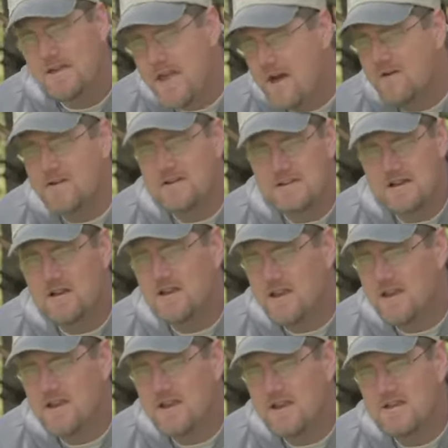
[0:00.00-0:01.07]
Now you start
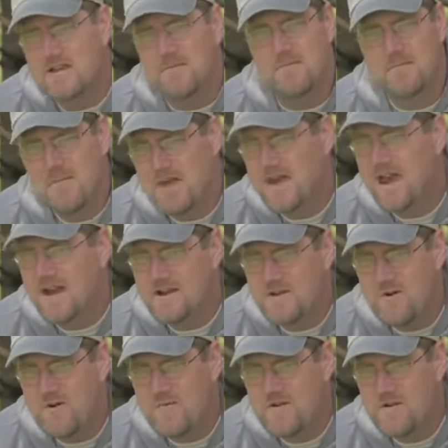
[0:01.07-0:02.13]
getting into
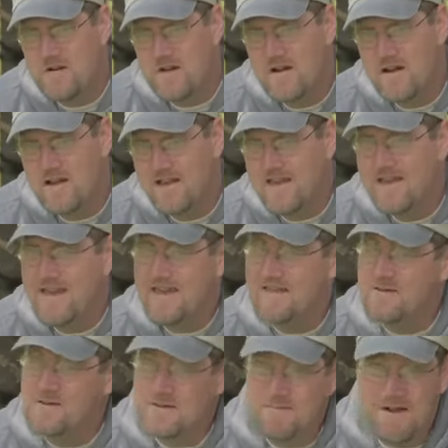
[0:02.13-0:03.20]
mid-October, and
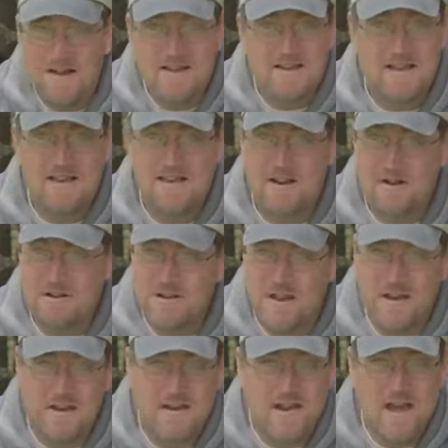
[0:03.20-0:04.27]
those bucks, they start
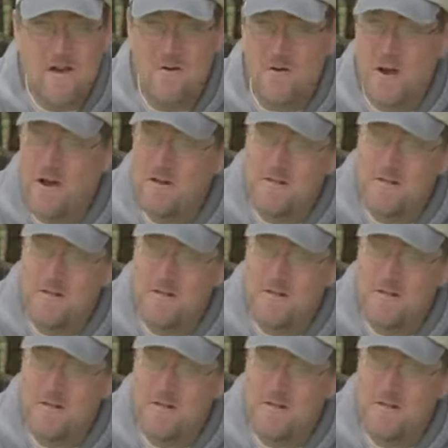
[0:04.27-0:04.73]
shutting down.